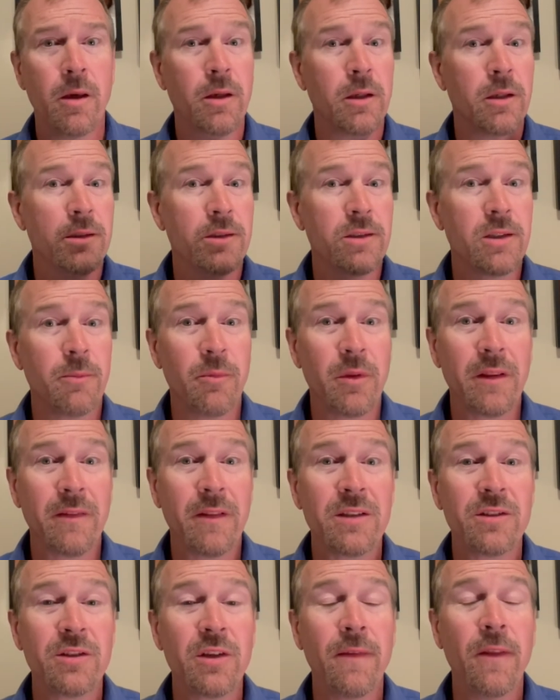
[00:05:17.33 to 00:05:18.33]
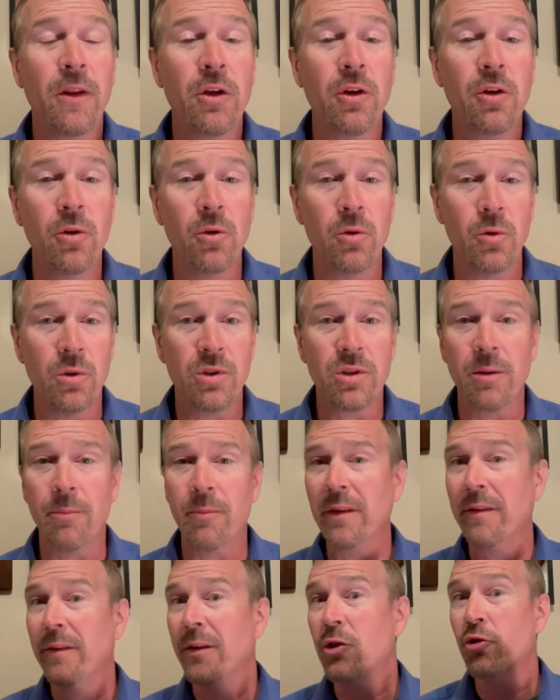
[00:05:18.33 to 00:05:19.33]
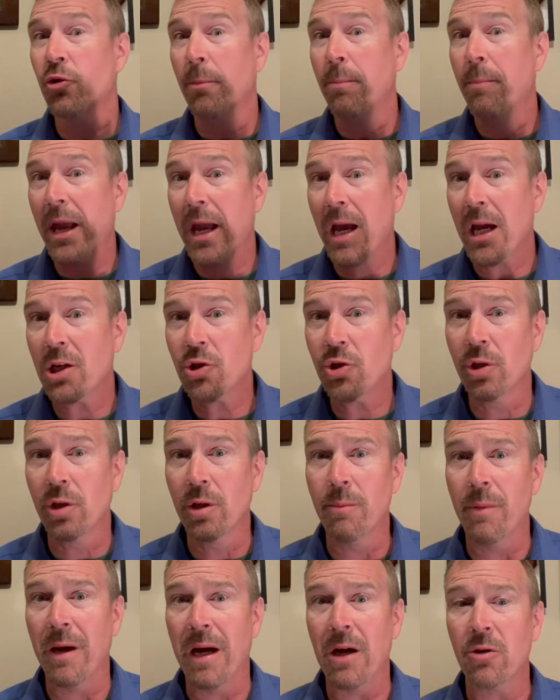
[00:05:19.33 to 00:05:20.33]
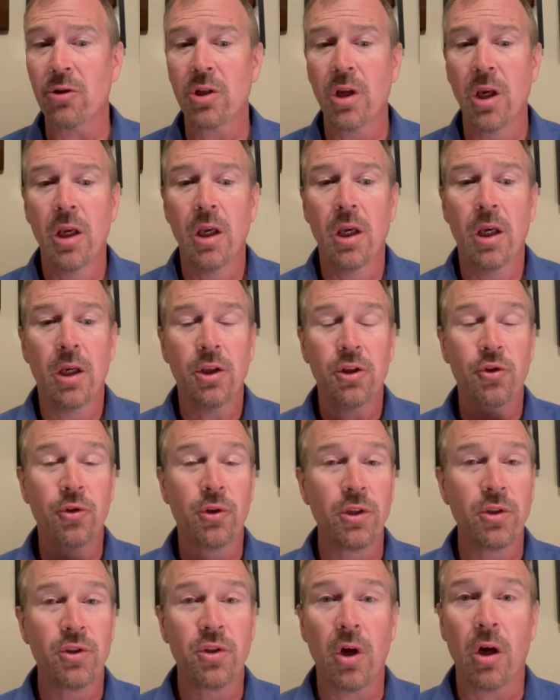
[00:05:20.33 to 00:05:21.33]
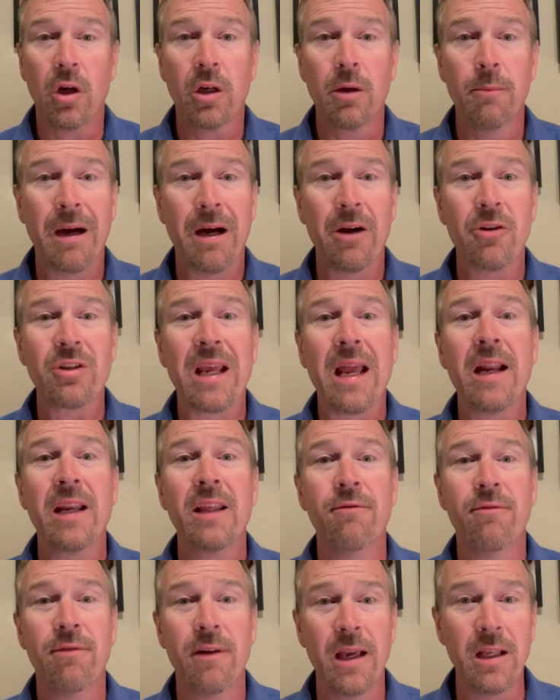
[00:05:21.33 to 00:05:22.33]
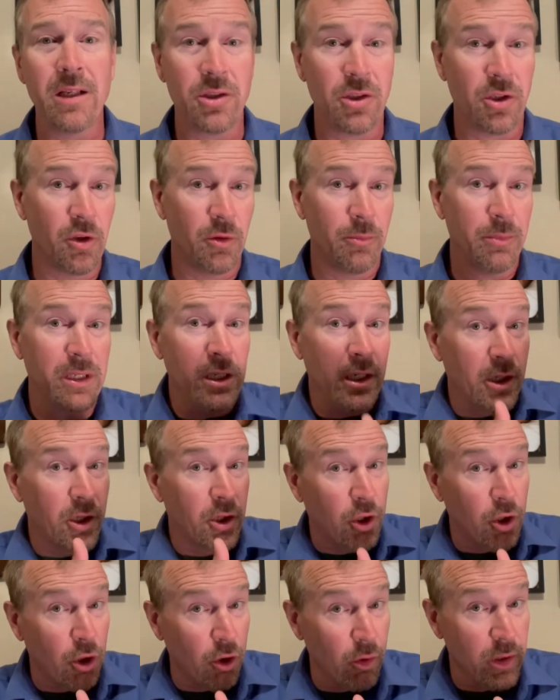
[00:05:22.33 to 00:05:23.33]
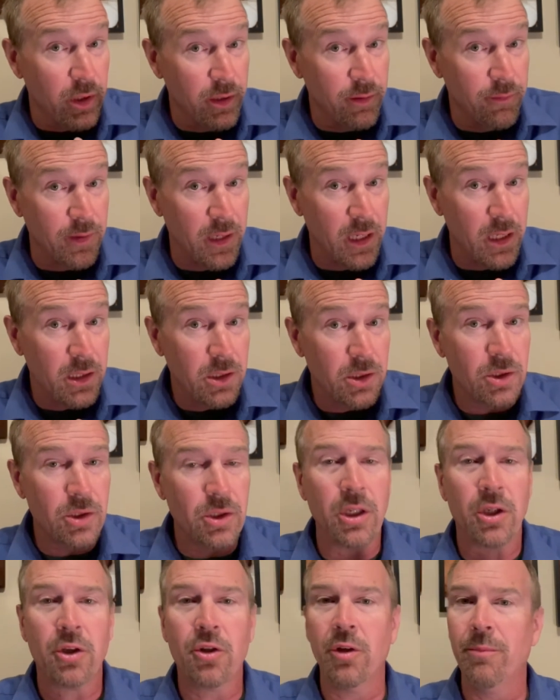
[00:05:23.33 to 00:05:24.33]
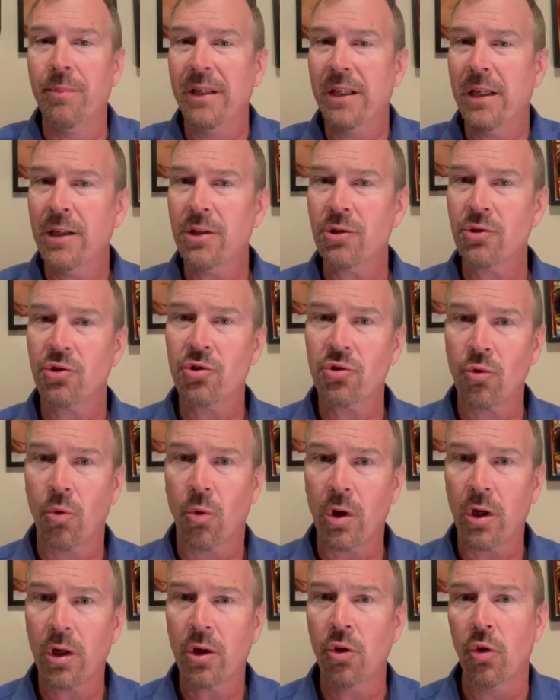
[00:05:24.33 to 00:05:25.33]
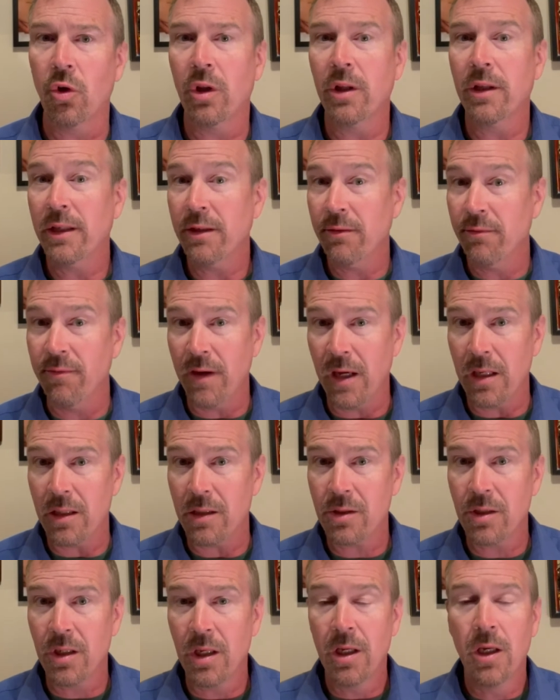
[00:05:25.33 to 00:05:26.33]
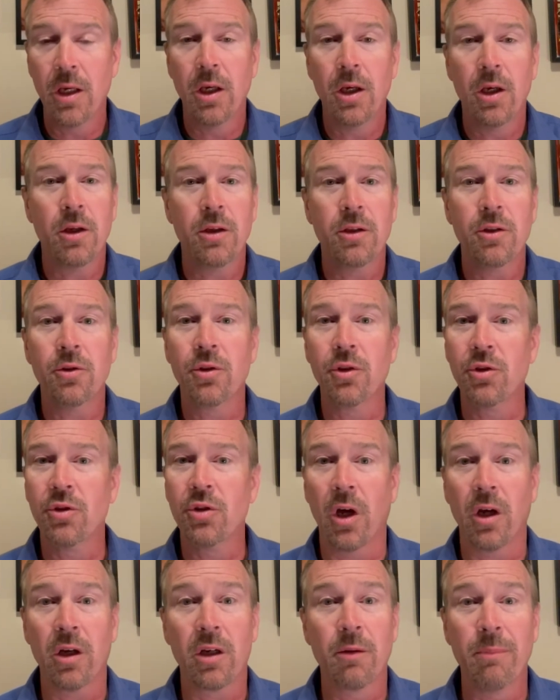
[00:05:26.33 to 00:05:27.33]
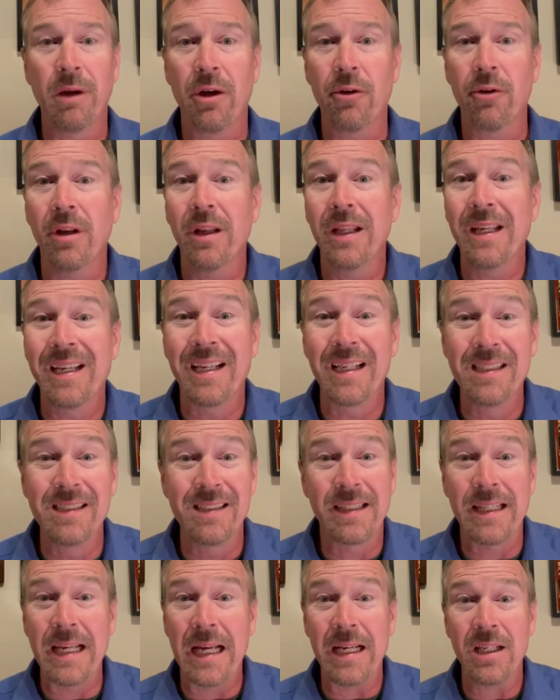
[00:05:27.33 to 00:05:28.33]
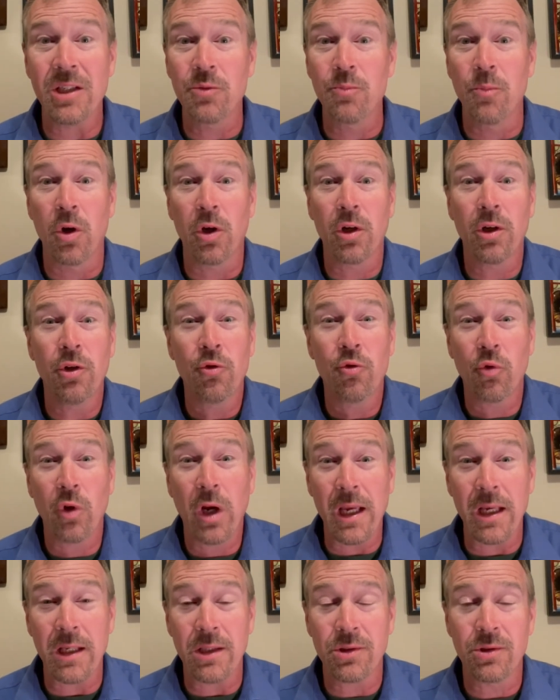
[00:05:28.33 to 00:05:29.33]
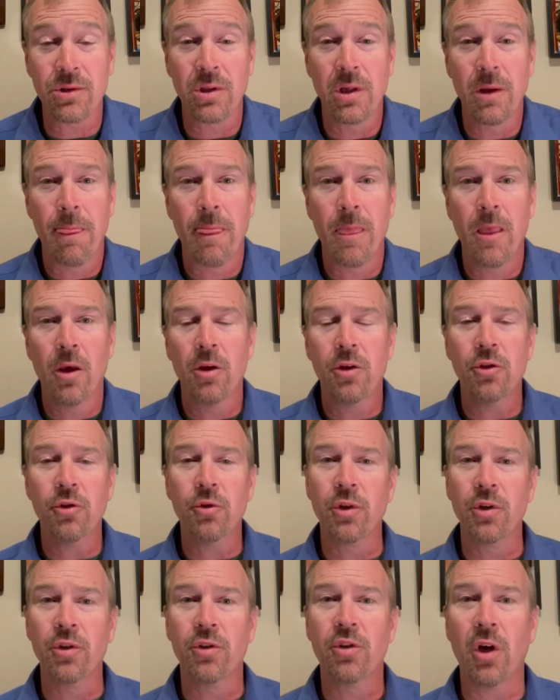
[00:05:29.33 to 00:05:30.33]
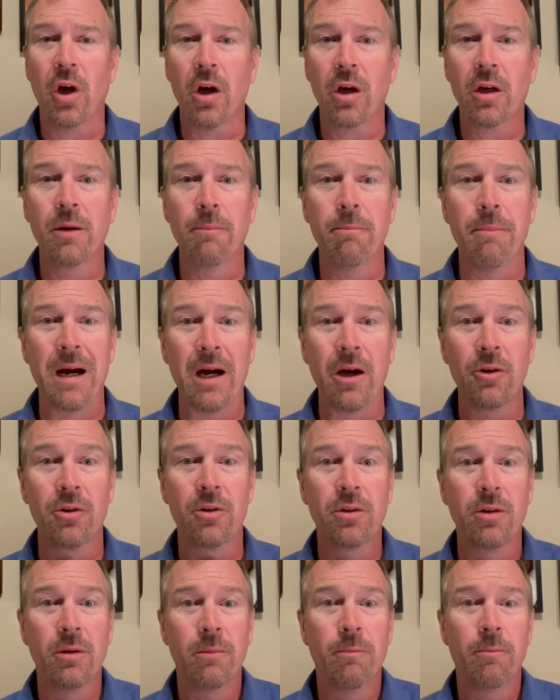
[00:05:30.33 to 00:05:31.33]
something that's in the news, something that you're passionate about. You can talk about an event. It could be a current event. It could be a historical event. You could talk about Lincoln's Gettysburg Address. You could talk about